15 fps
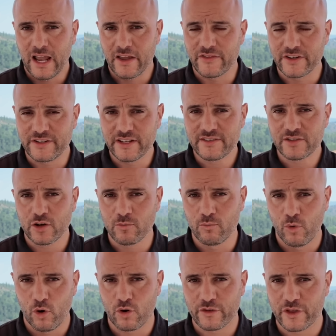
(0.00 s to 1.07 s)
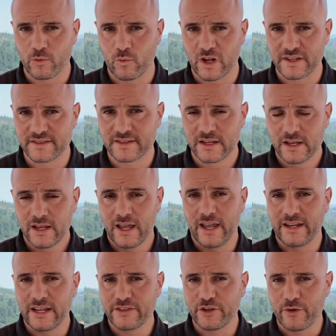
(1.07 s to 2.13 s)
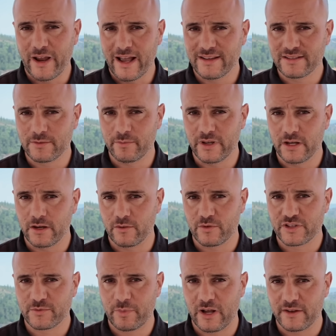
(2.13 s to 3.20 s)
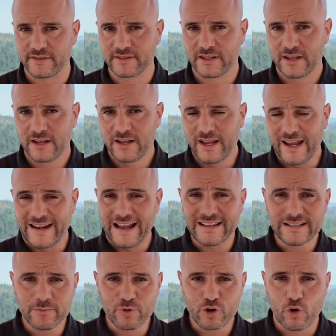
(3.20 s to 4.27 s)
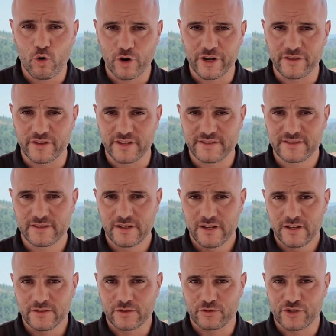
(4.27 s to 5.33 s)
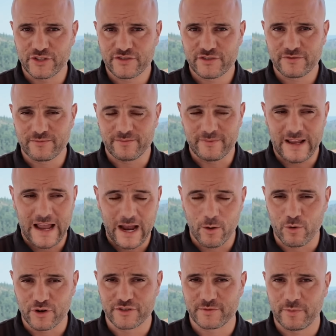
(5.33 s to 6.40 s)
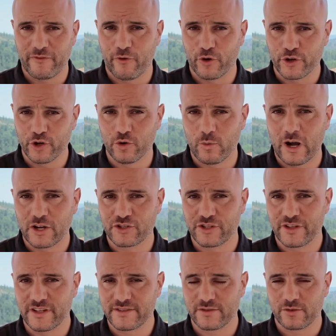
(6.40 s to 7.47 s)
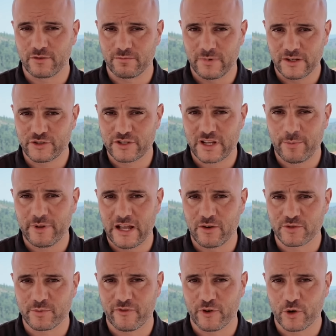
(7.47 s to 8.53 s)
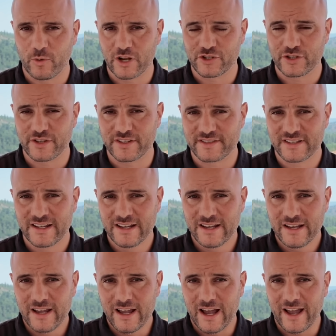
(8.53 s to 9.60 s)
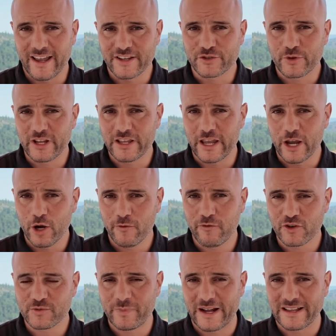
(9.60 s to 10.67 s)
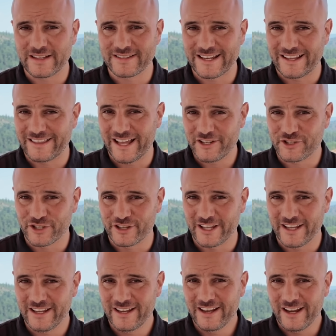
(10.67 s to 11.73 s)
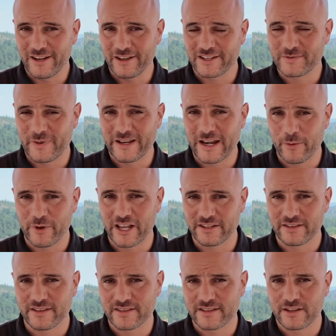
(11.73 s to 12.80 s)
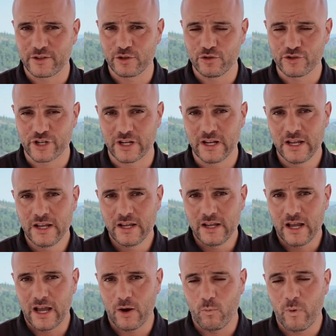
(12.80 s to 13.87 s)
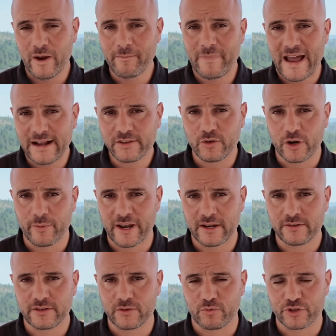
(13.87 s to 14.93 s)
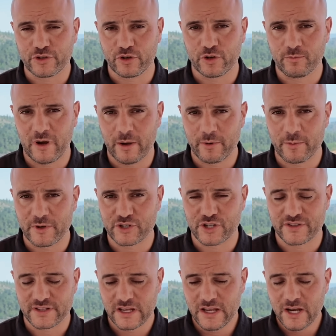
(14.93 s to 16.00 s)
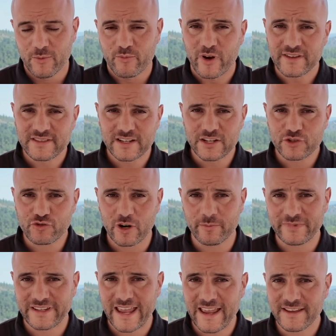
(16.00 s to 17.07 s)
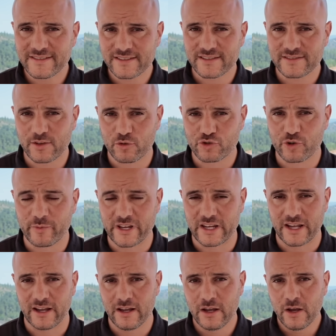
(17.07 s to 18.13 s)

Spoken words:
and they did so more than once, and yet there hasn't been a response. And as I'm recording this, so just hours before you're watching this, or just a couple hours before you're watching this, Israeli Air Force pilots allegedly, I'll explain how we get to this conclusion, went back to Iran to return bombing missions. President Trump takes to social media,